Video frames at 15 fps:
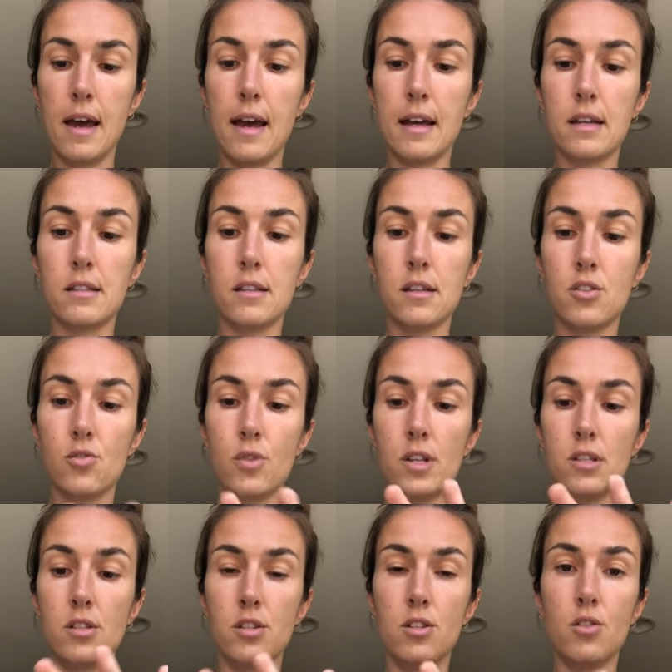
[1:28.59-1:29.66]
excess
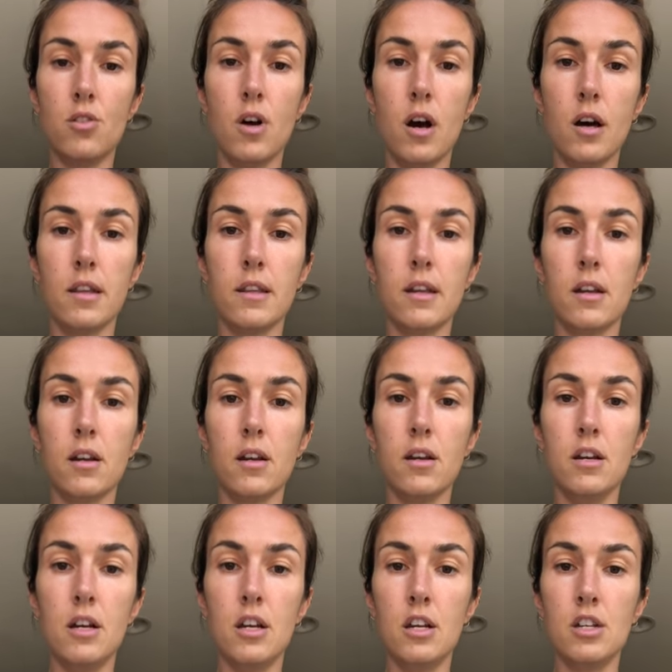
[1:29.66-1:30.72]
residue on there.
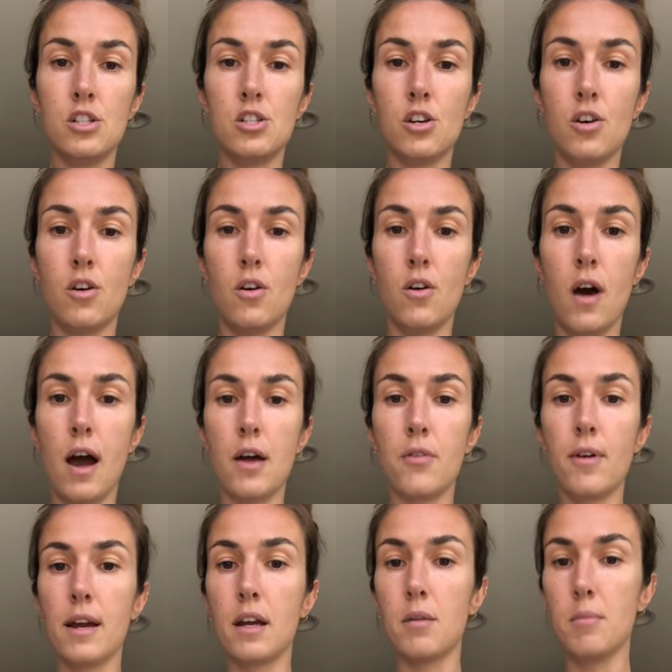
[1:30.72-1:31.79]
So I
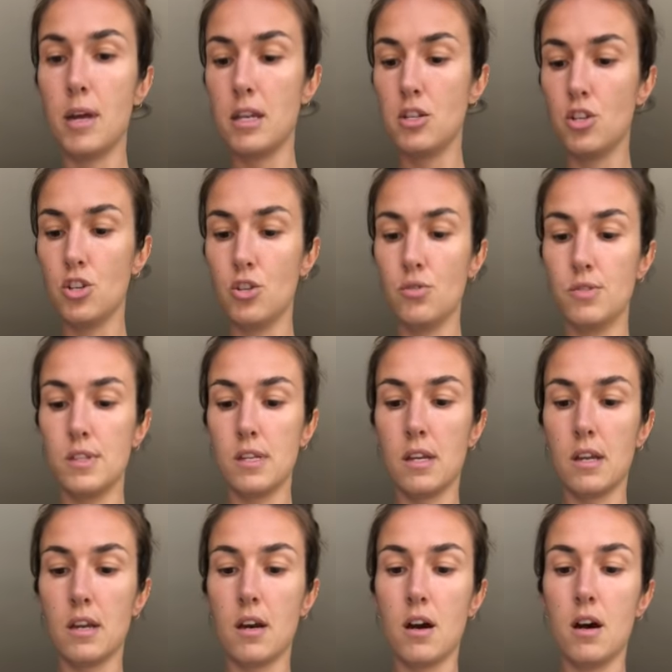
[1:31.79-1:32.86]
recommend
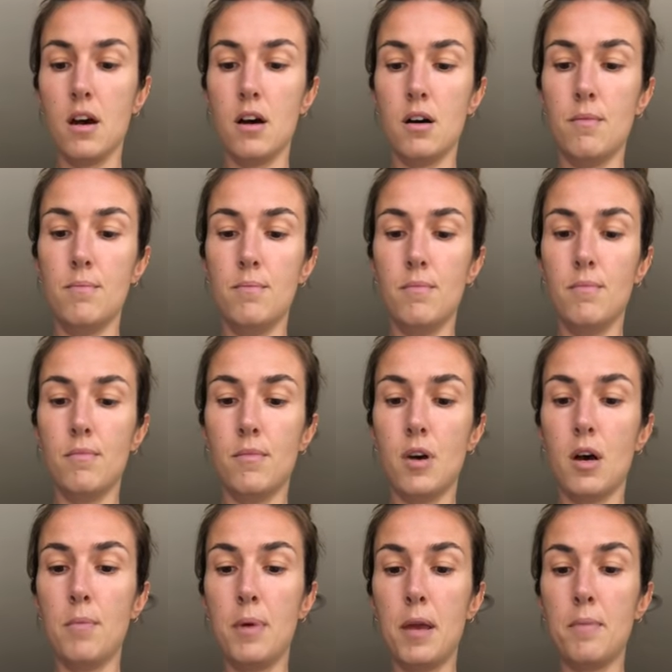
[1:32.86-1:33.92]
using um,
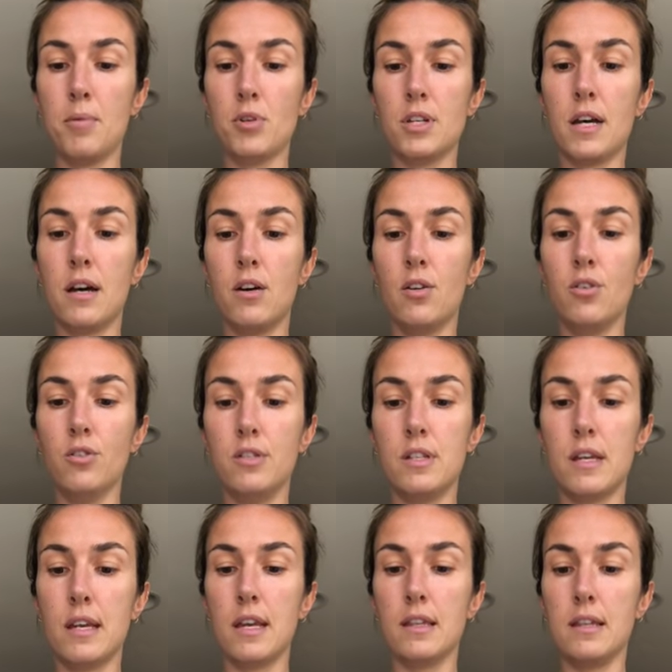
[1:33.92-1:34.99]
a paper towel
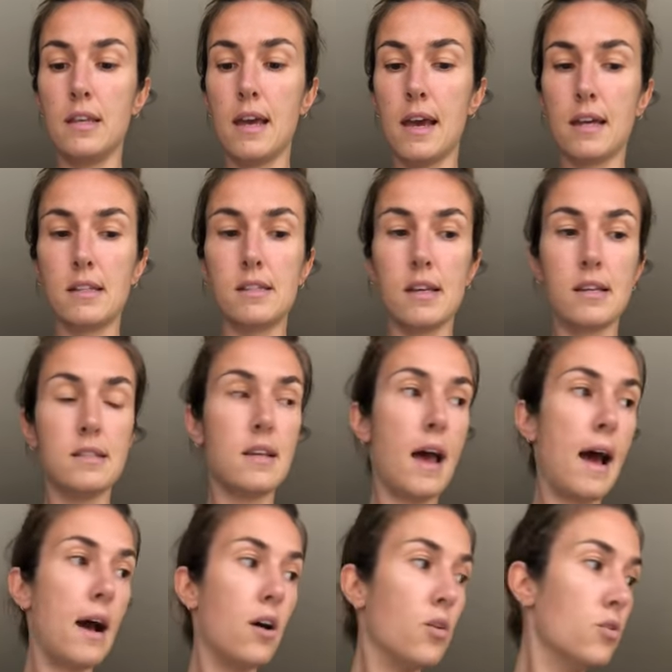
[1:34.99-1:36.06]
to get the excess
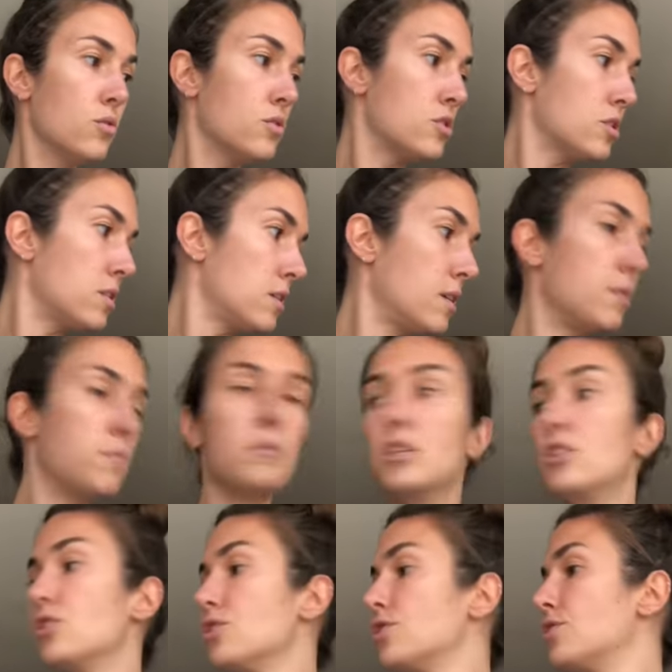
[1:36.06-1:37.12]
out. Let me
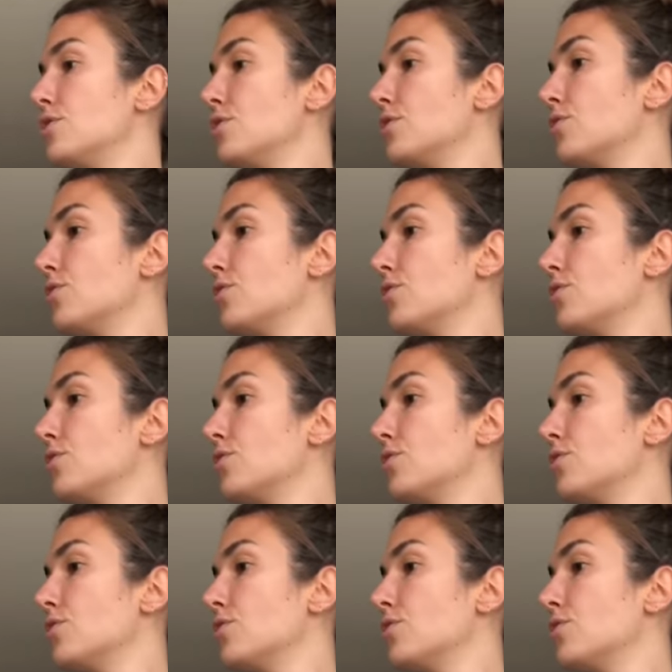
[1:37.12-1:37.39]
just